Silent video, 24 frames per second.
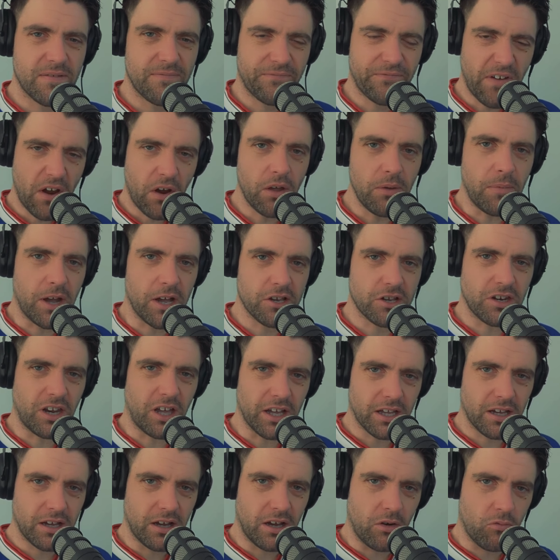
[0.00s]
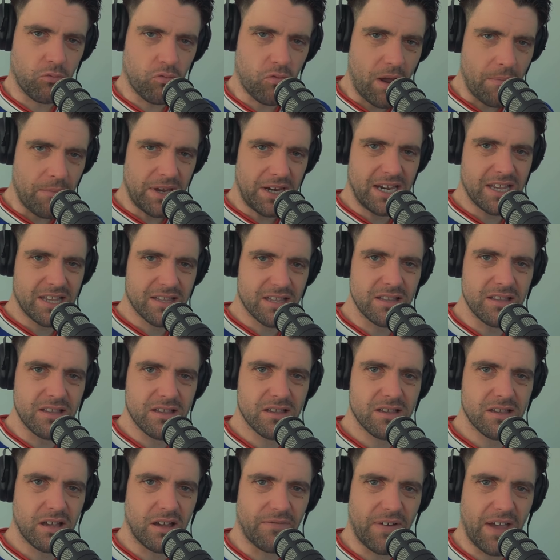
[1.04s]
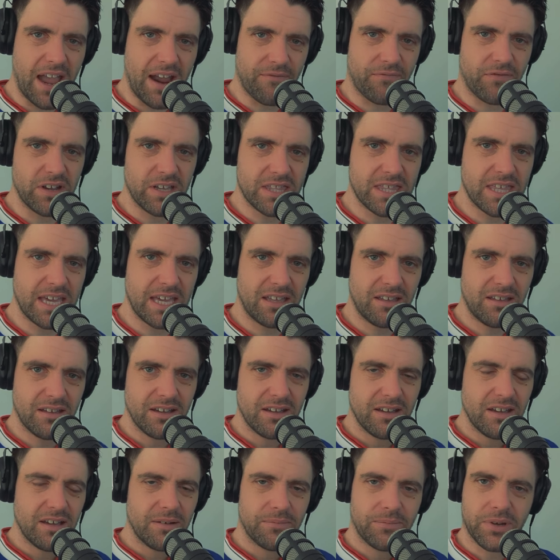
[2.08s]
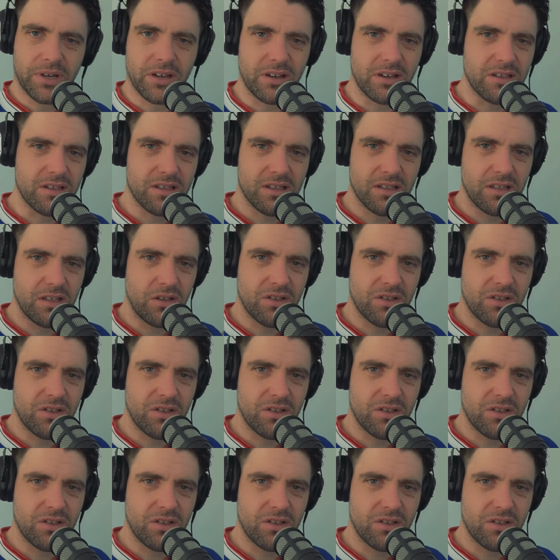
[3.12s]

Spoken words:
very much like a reminiscence of everything, because you